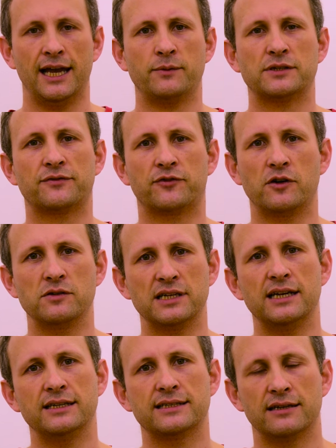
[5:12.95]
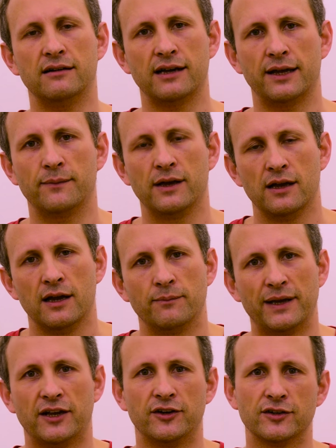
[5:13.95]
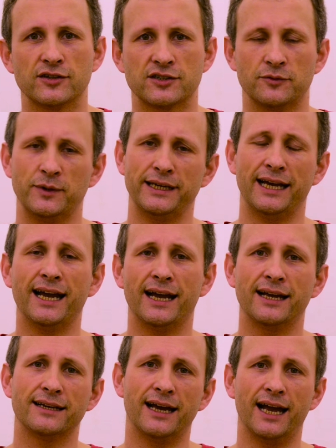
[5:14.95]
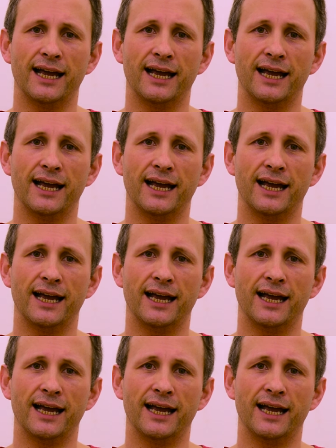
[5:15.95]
It was frozen in time because we had